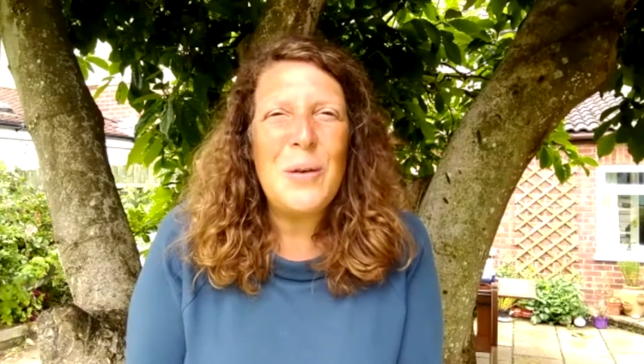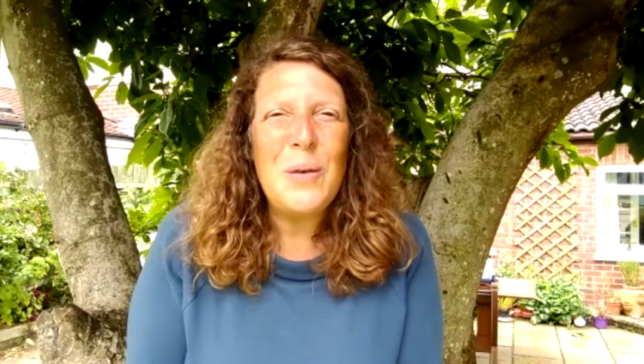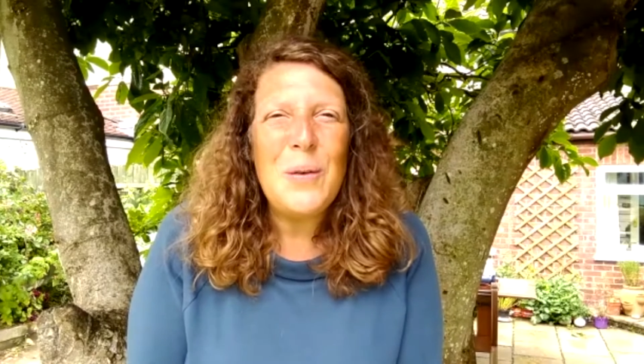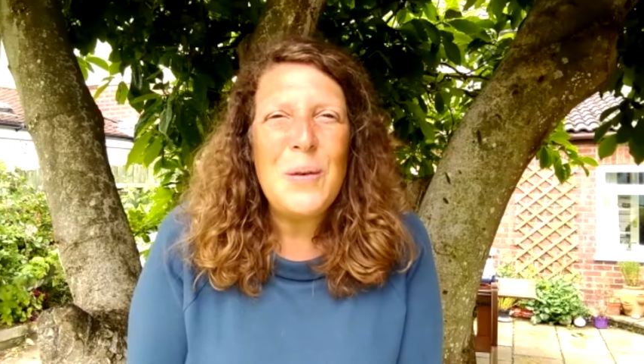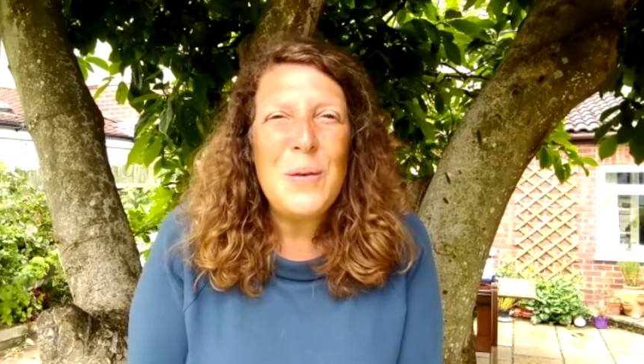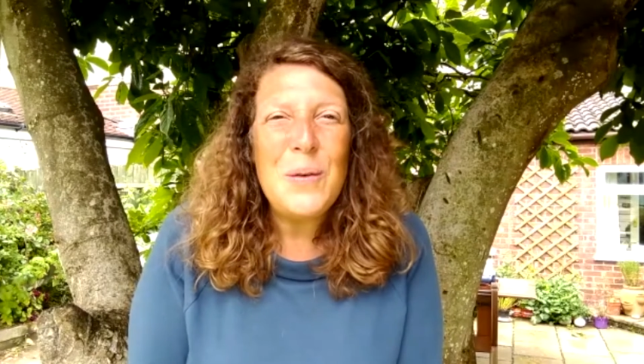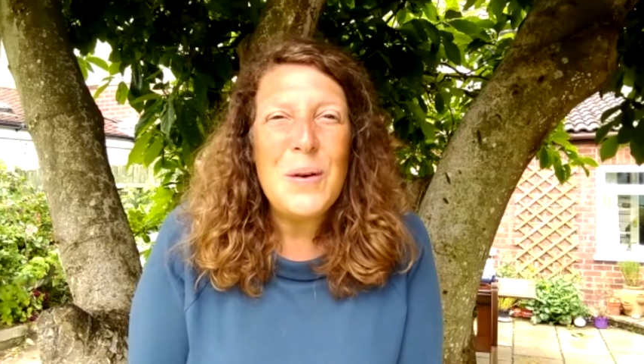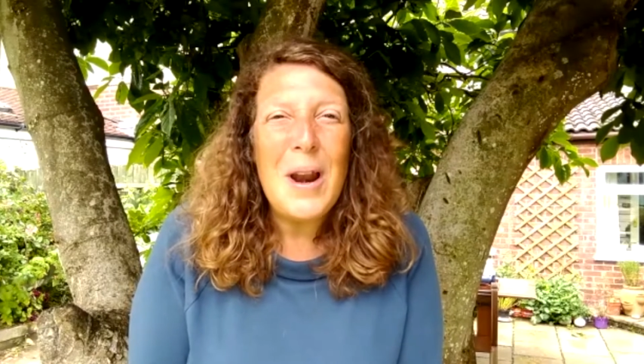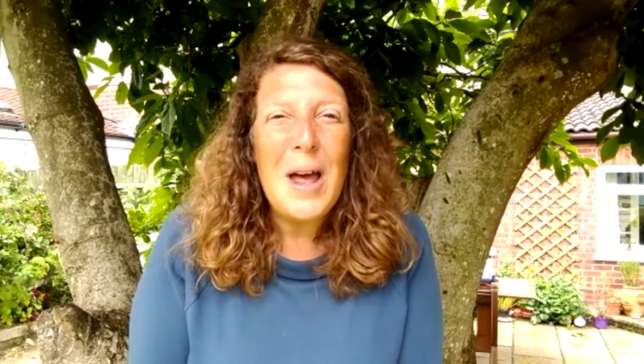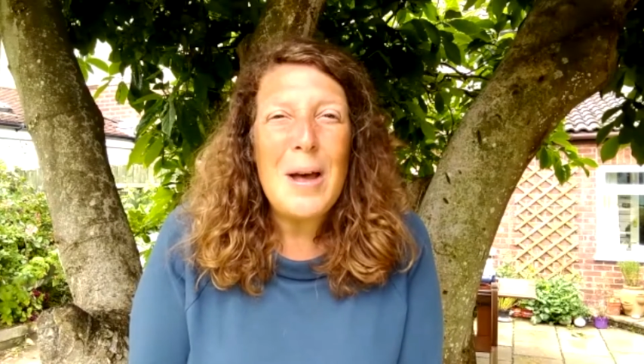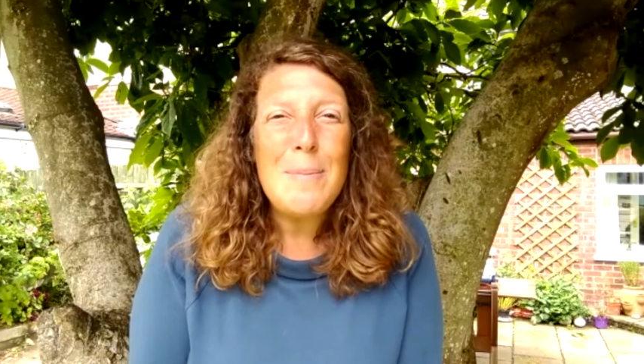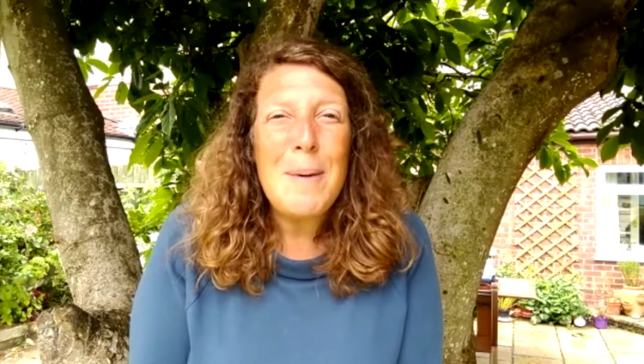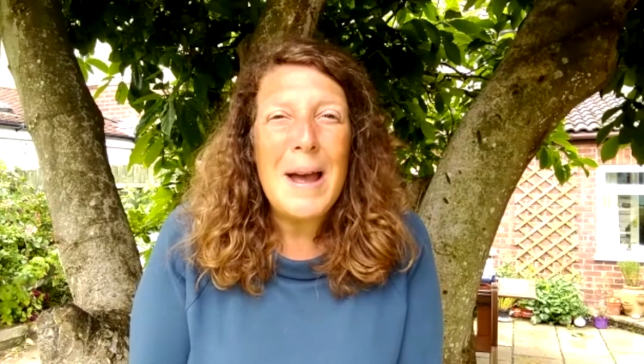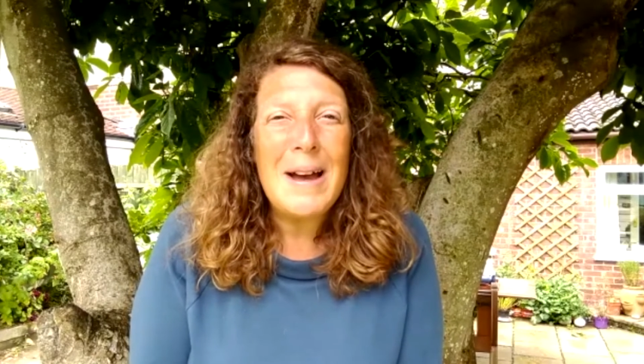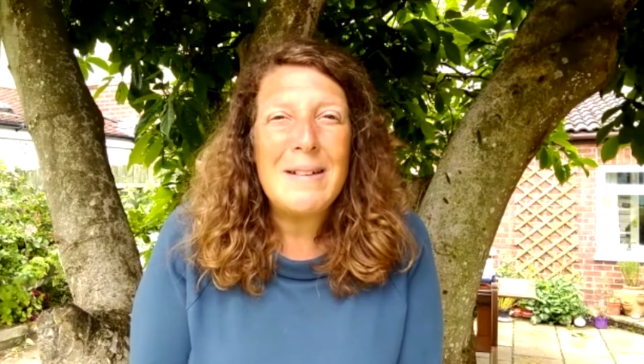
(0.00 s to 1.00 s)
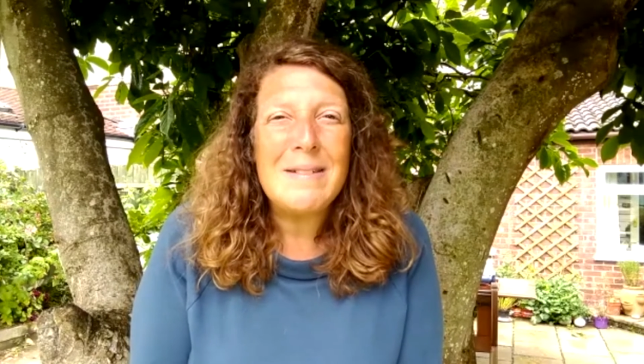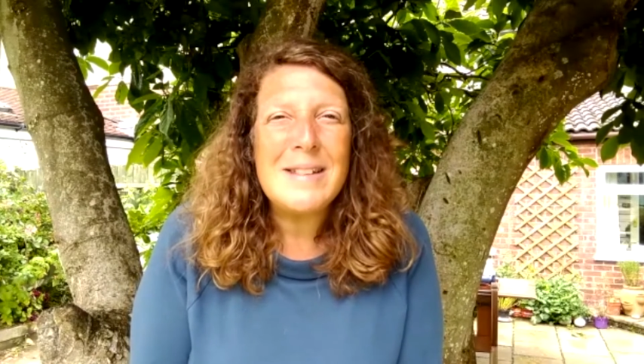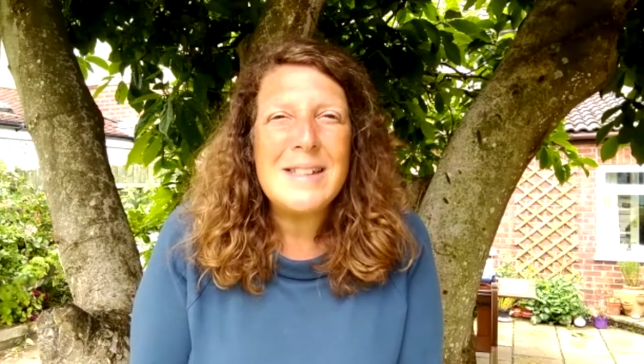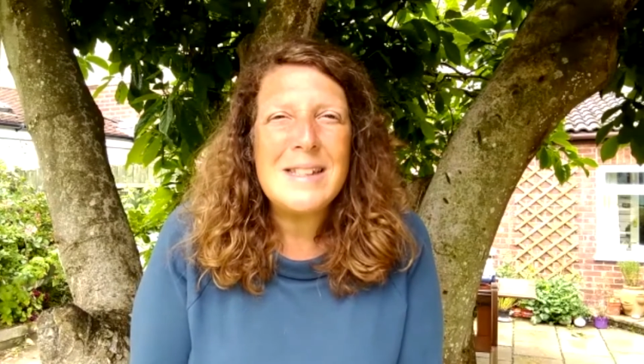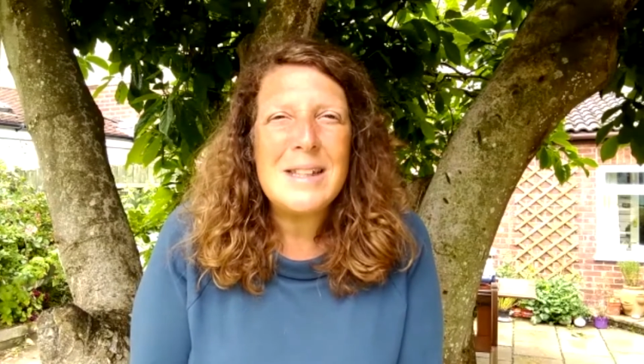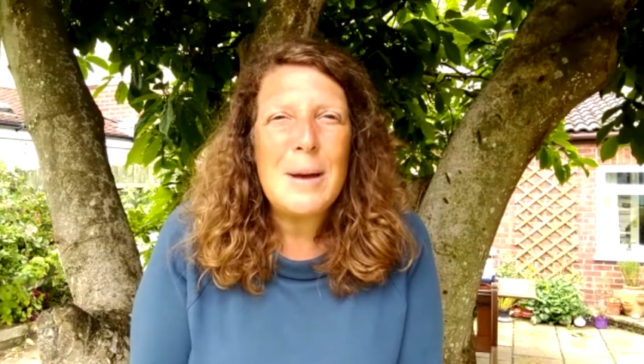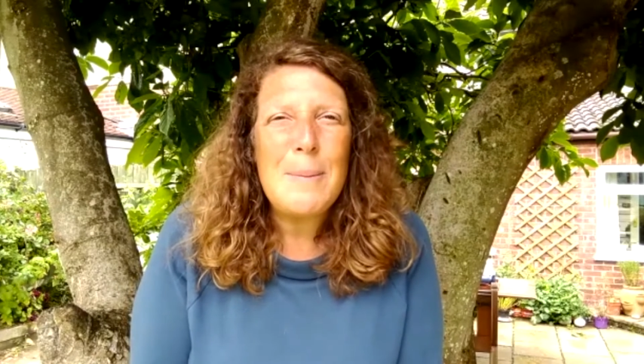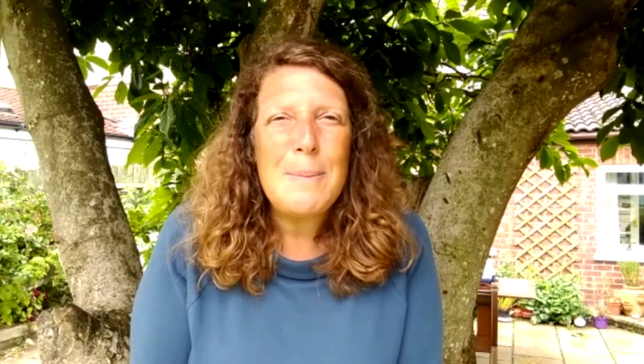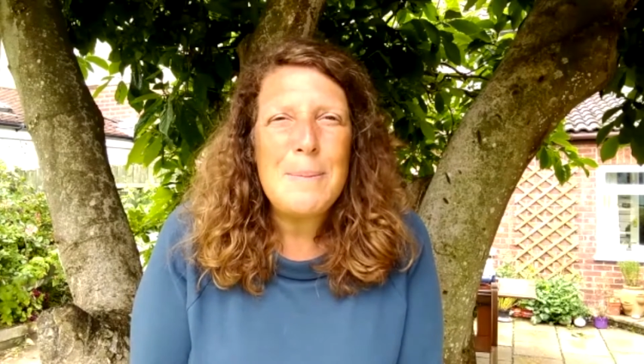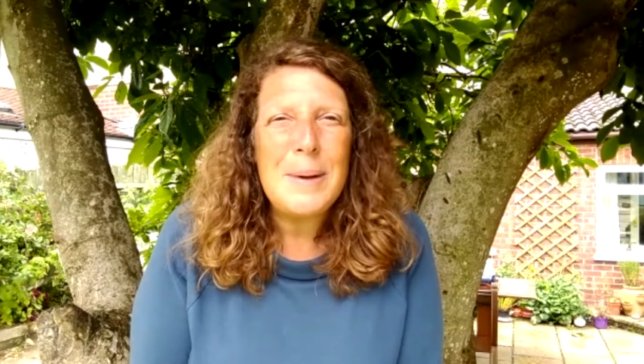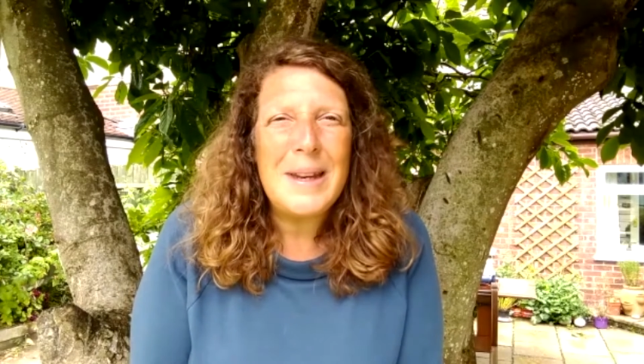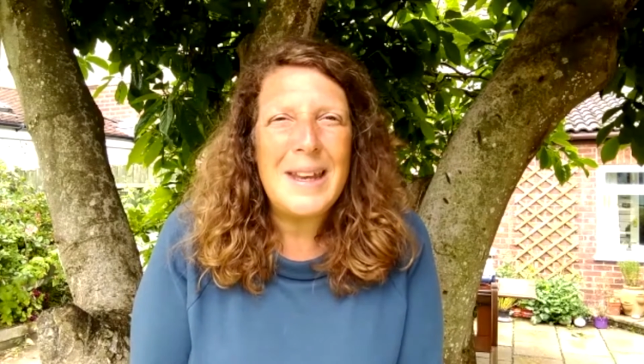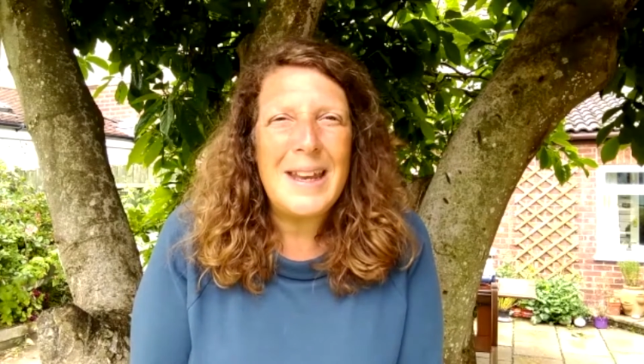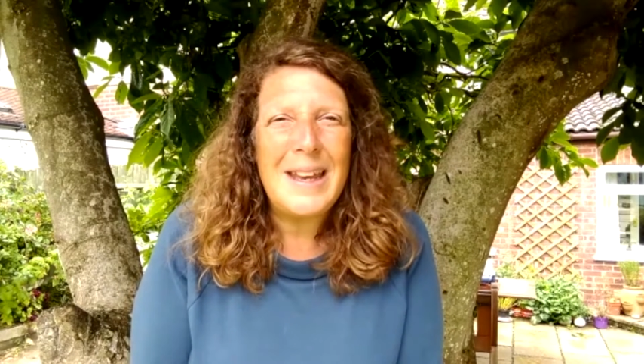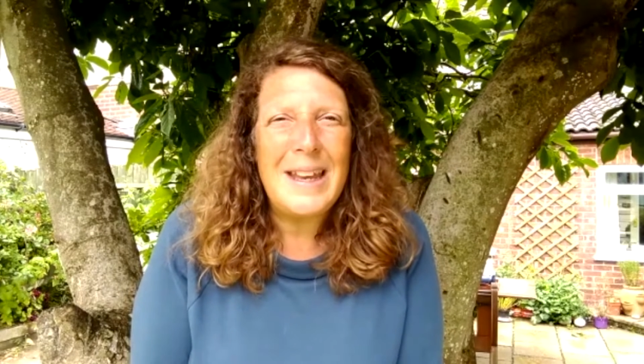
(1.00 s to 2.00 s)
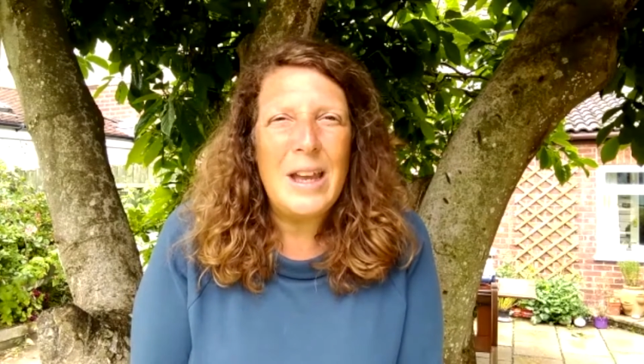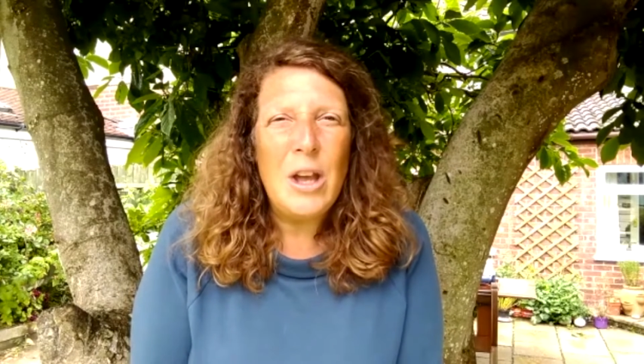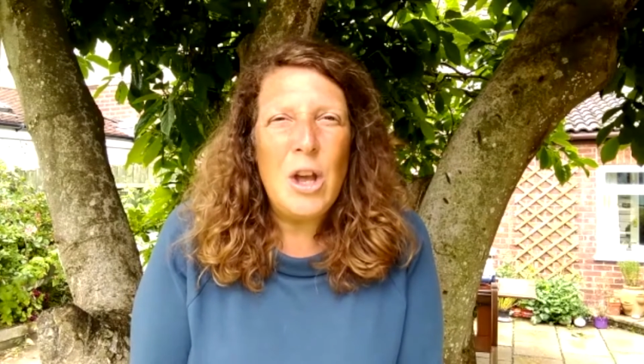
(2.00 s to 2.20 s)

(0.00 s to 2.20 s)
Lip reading: all about somebody